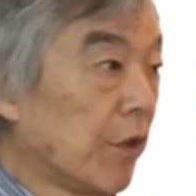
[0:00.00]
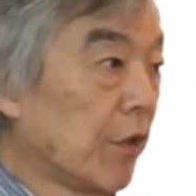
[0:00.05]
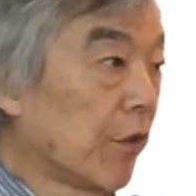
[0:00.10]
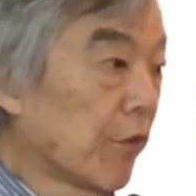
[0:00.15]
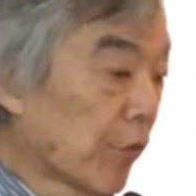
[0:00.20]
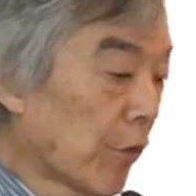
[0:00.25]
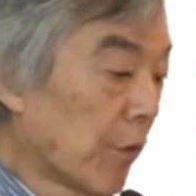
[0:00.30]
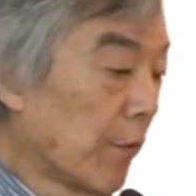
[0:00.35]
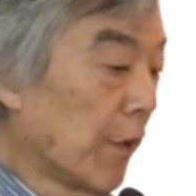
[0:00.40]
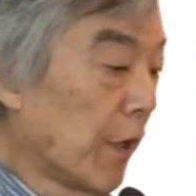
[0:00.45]

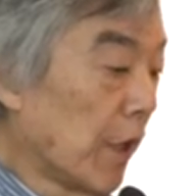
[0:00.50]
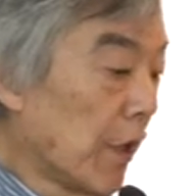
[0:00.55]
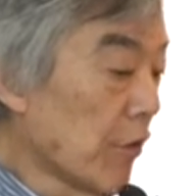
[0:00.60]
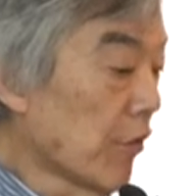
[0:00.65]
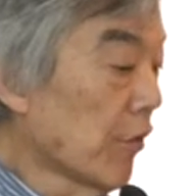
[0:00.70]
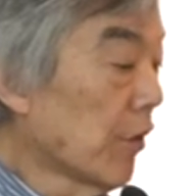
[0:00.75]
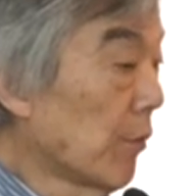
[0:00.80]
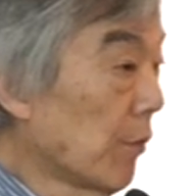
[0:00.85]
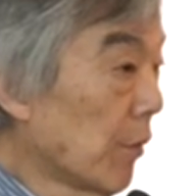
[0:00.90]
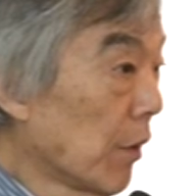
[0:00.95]

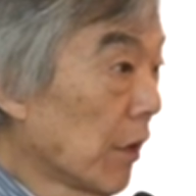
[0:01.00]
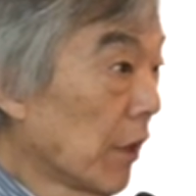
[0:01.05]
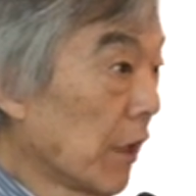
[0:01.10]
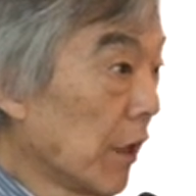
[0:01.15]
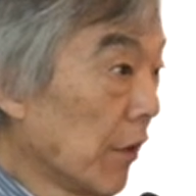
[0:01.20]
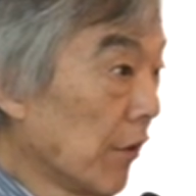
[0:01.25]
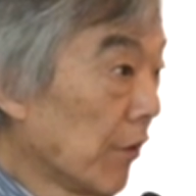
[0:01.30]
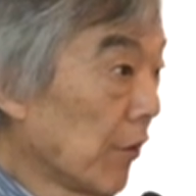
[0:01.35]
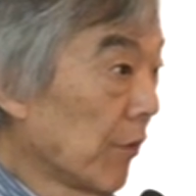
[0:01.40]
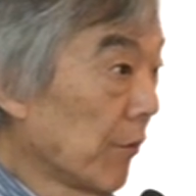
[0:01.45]
discrimination
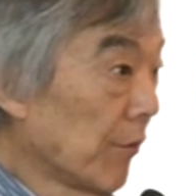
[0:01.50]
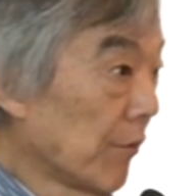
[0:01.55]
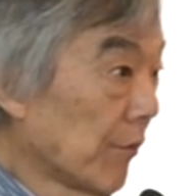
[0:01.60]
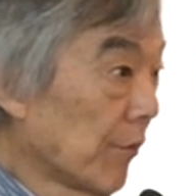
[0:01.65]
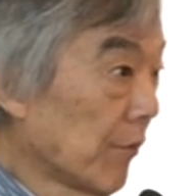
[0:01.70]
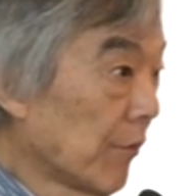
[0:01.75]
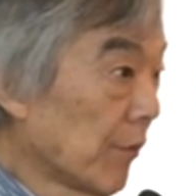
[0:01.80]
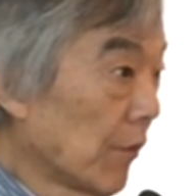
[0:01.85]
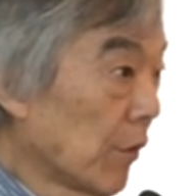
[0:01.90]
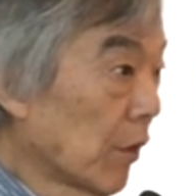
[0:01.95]
abilities.
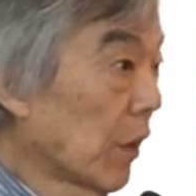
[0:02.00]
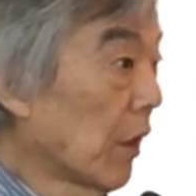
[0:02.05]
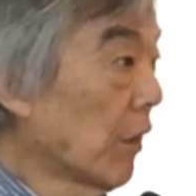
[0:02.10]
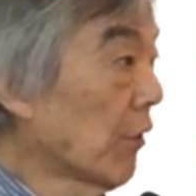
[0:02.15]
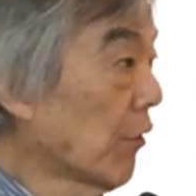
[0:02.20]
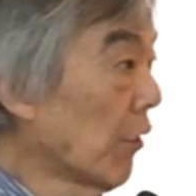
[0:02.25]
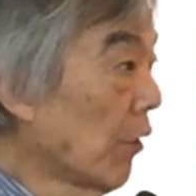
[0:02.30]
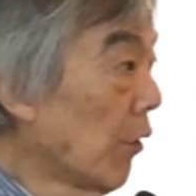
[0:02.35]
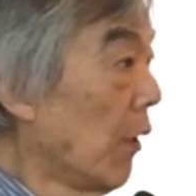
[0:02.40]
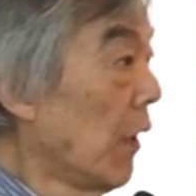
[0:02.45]
Okay,
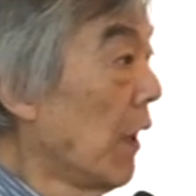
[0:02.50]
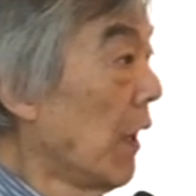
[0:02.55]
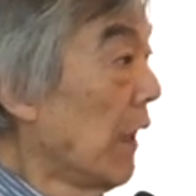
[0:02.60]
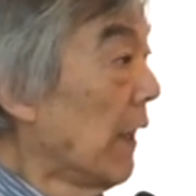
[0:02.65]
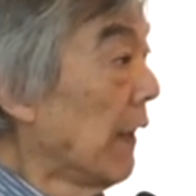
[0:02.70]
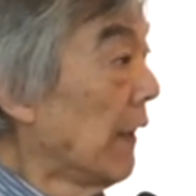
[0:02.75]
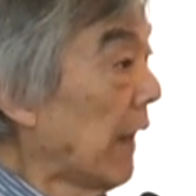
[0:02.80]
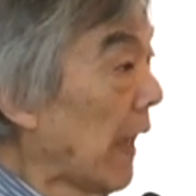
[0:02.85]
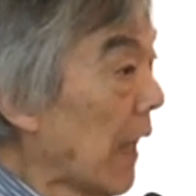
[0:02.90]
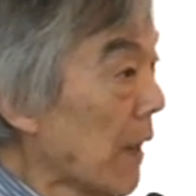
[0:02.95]
so
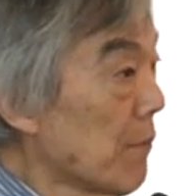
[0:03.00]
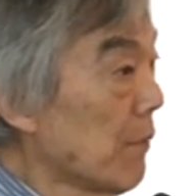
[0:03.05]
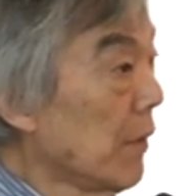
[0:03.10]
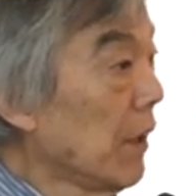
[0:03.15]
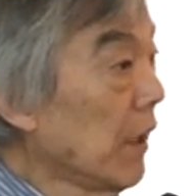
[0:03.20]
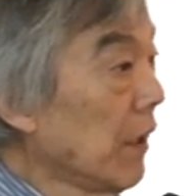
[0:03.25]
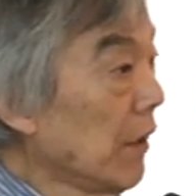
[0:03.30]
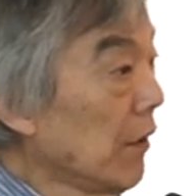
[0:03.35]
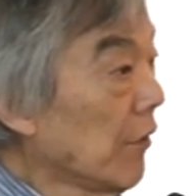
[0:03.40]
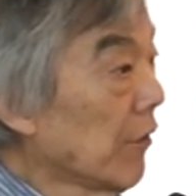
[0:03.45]
that
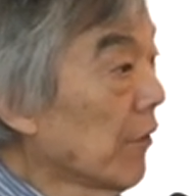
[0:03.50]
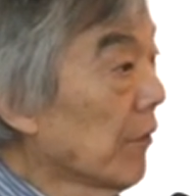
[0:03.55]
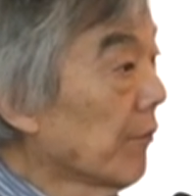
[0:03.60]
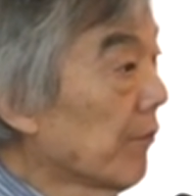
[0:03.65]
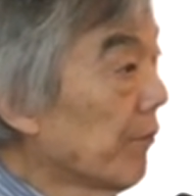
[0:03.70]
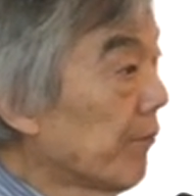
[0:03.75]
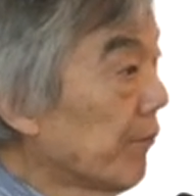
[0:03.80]
means